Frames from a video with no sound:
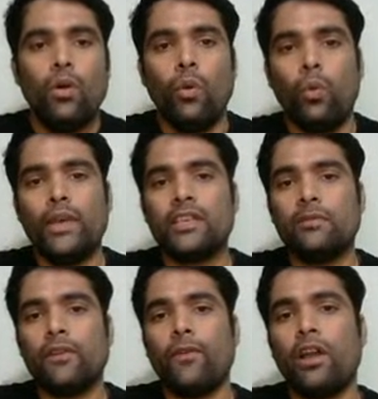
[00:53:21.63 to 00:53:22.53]
Which
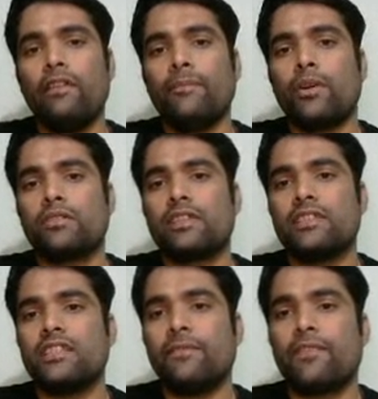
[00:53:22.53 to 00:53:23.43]
of the following process
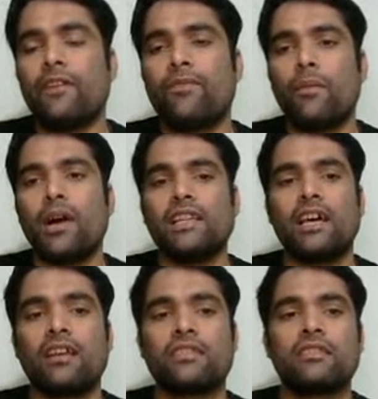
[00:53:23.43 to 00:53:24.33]
is different from
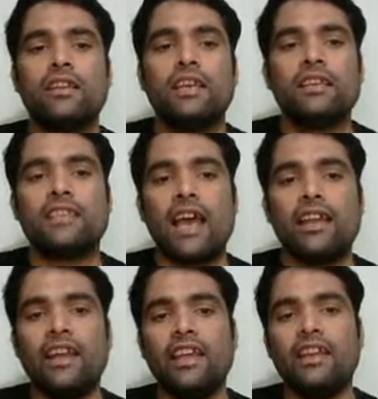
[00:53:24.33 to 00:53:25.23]
others?
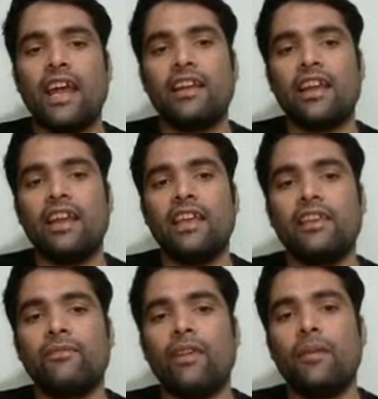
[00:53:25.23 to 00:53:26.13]
Cyanidic,
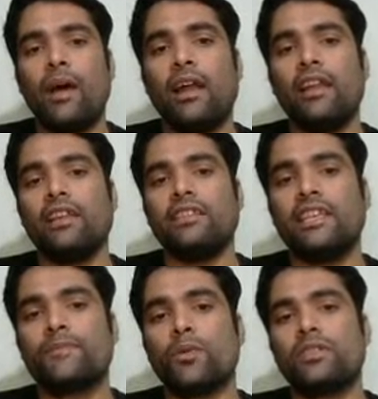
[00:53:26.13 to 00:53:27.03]
nitriding, flame hardening.
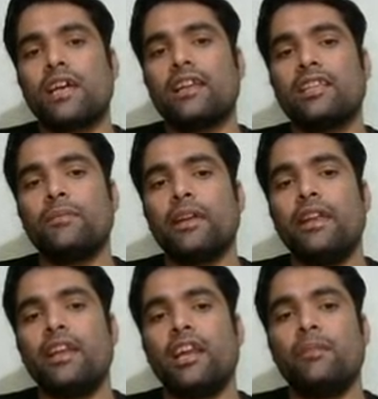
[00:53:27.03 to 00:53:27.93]
These processes are nothing but
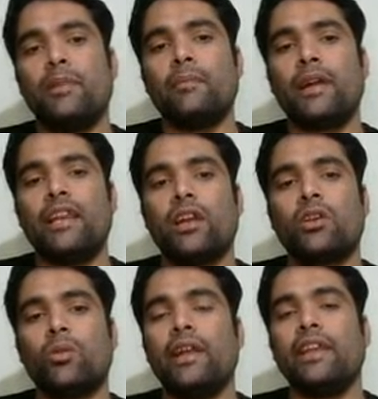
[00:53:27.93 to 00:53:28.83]
heat treatment, but
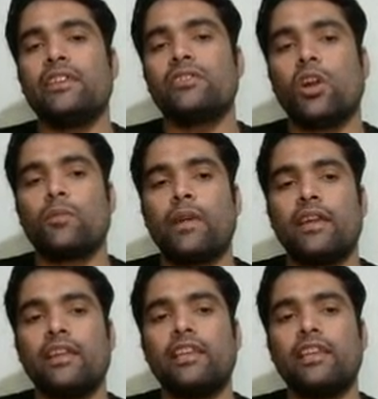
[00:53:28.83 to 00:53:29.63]
electroplating is not, my dear.